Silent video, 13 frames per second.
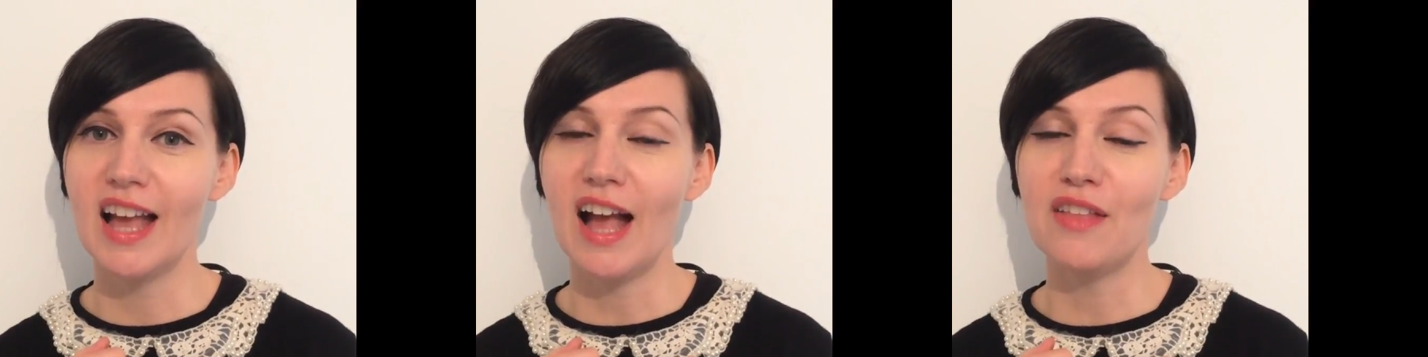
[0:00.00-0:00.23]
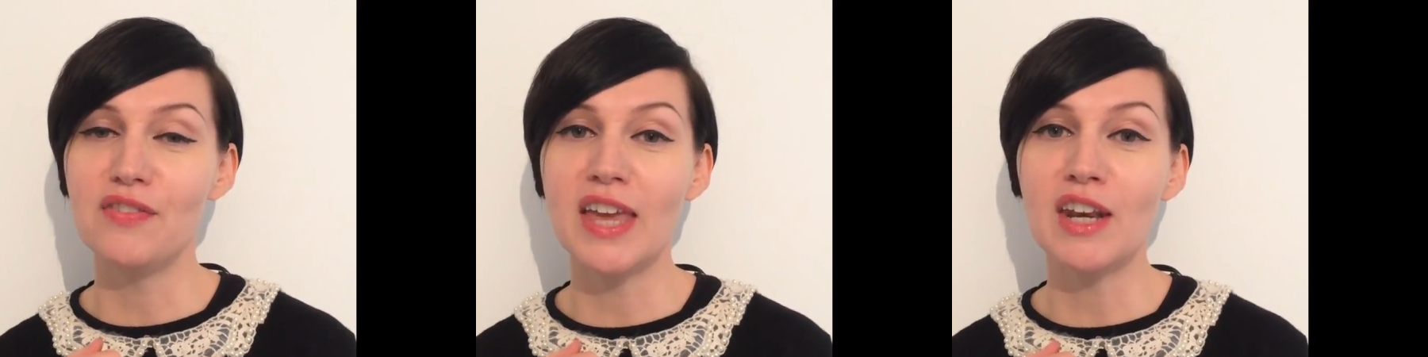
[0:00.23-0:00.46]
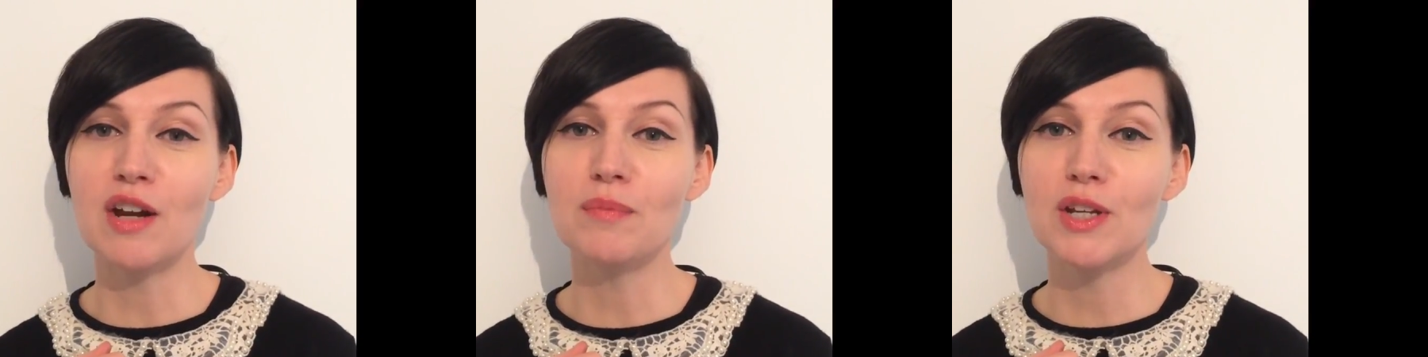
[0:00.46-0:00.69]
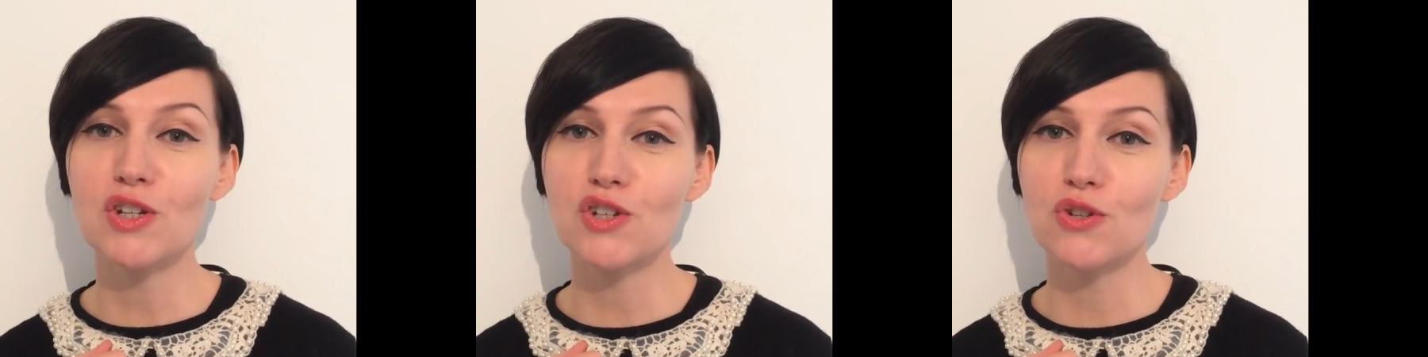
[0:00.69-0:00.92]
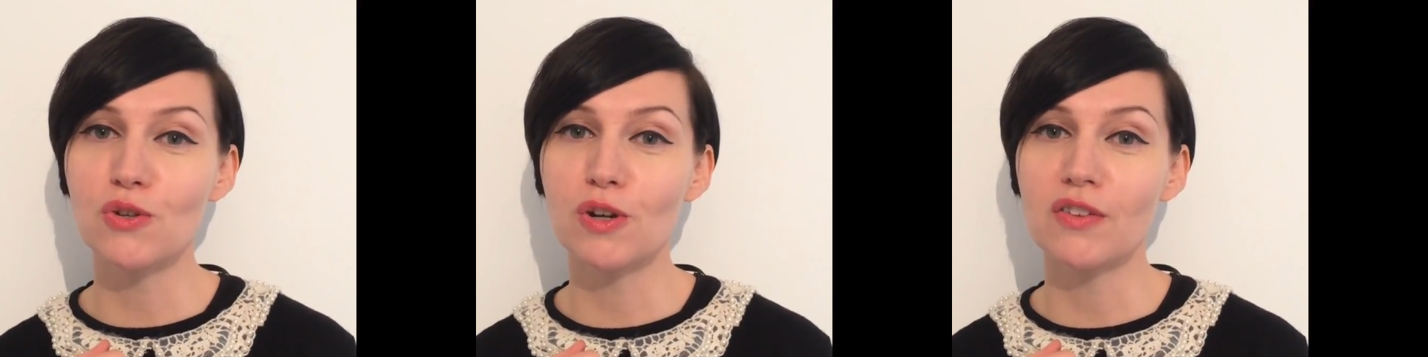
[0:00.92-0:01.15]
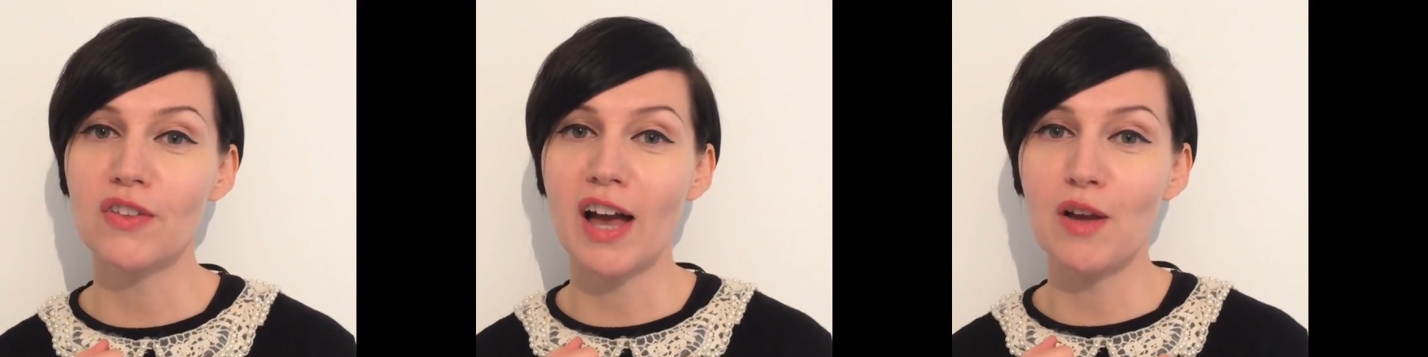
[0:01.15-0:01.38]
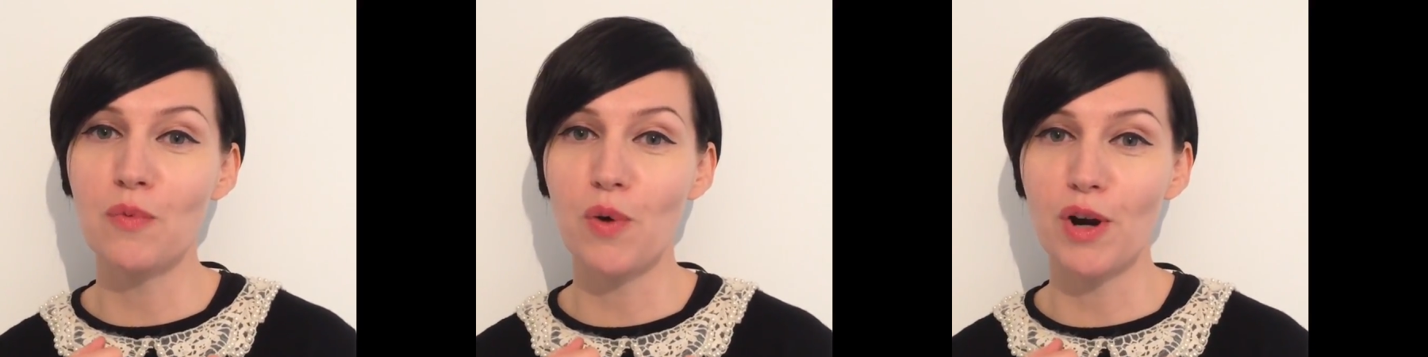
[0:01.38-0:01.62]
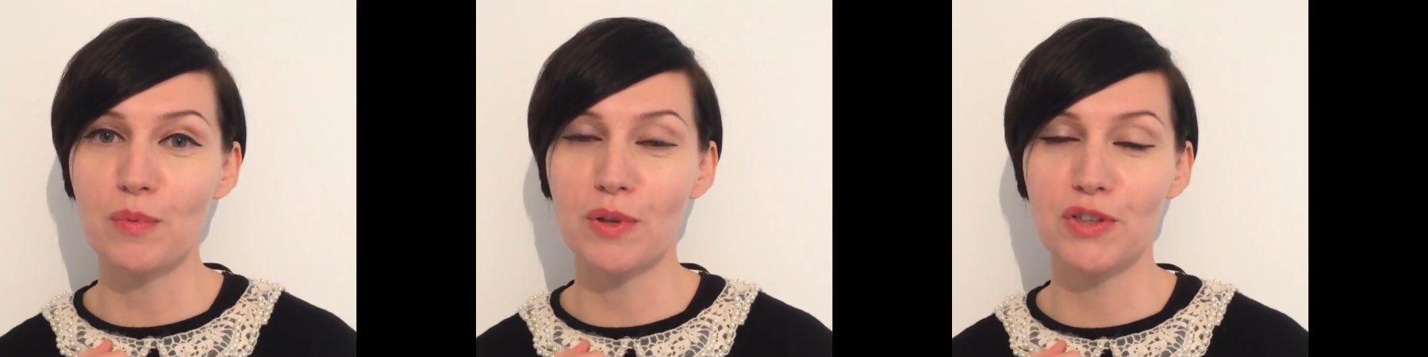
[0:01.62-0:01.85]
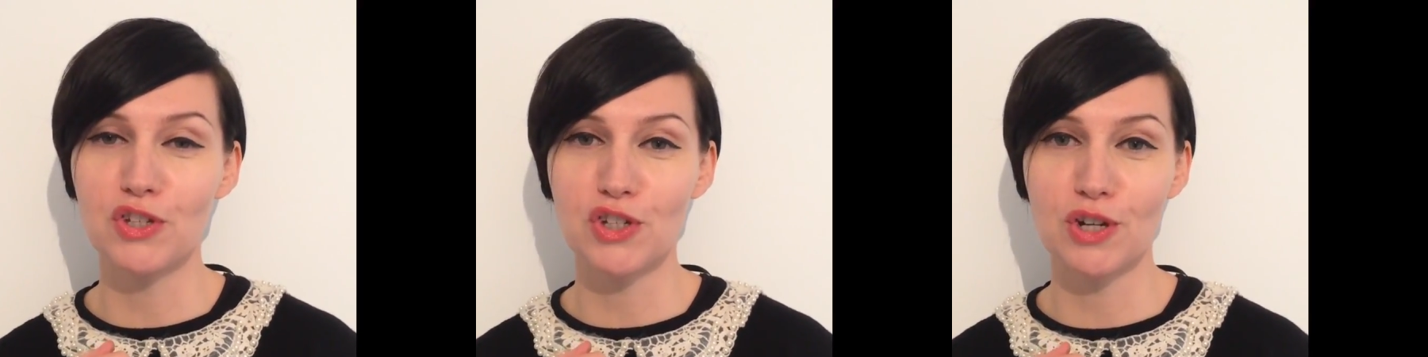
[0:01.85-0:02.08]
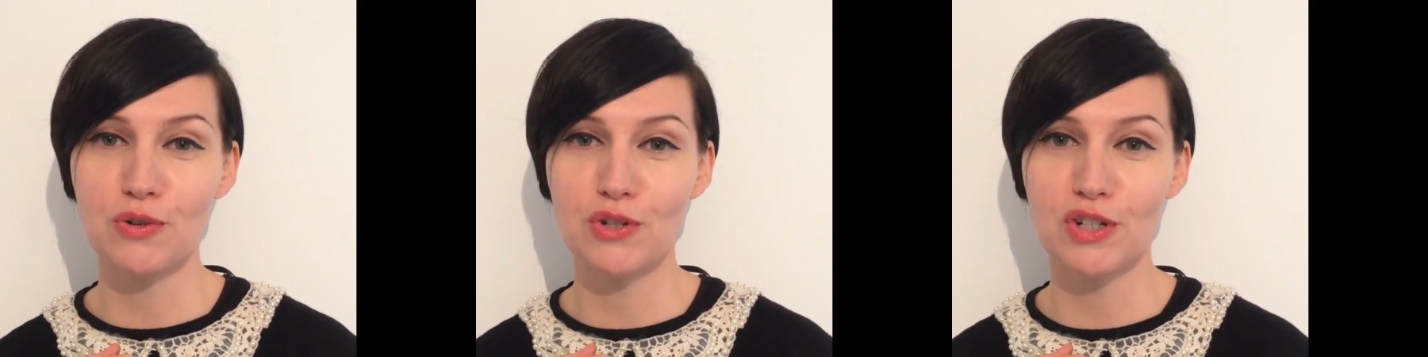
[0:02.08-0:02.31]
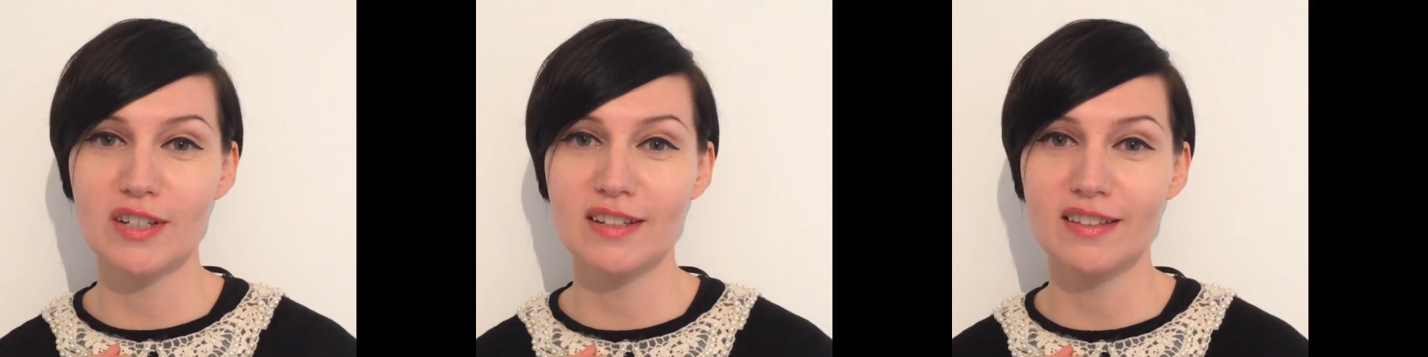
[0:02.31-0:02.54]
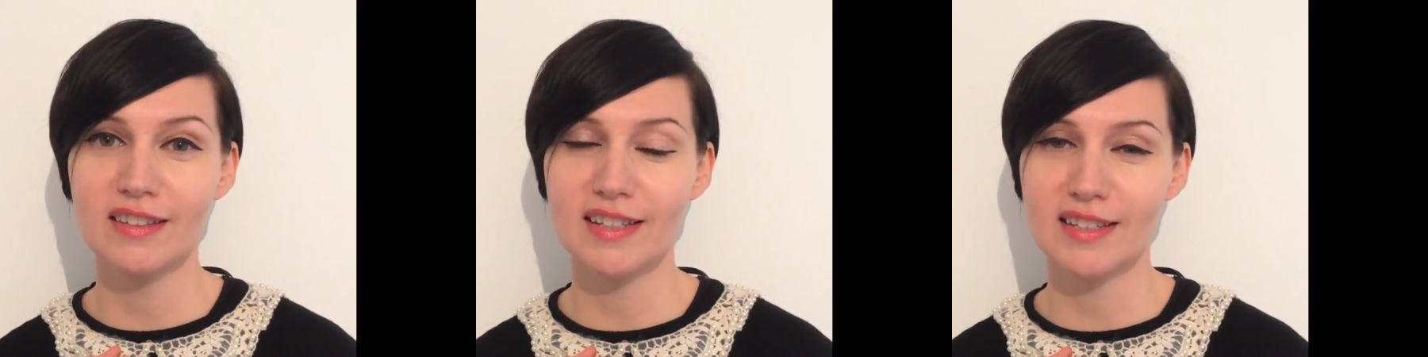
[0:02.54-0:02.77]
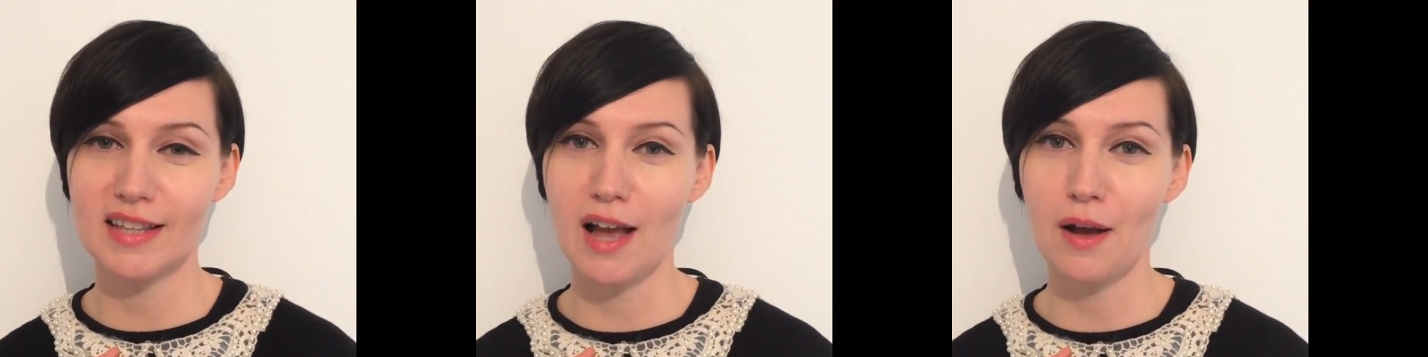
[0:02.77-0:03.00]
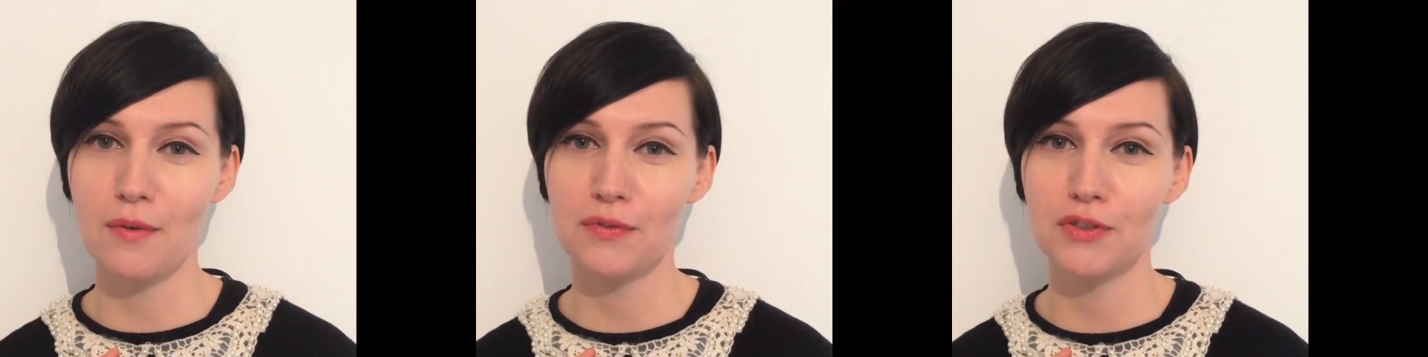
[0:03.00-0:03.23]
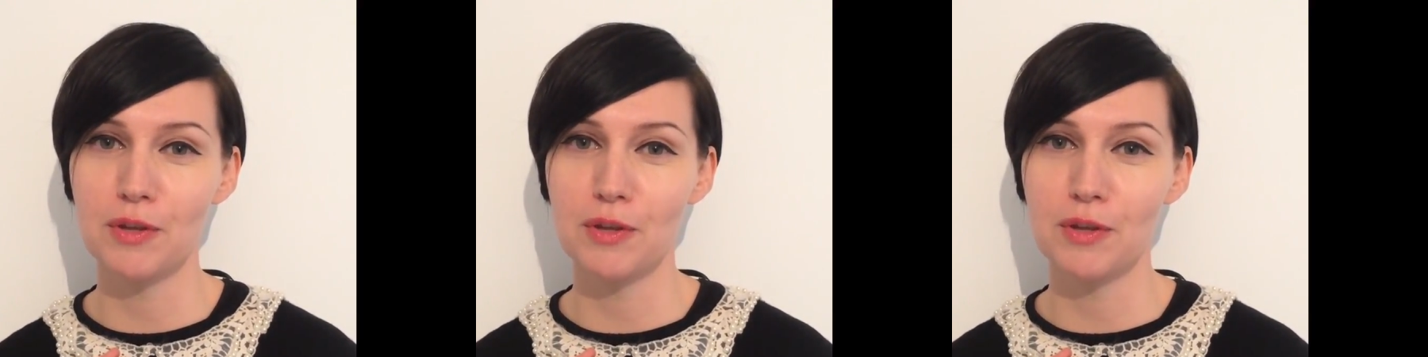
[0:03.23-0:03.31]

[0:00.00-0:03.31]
And then I'll make sure that I work with the children, the staff,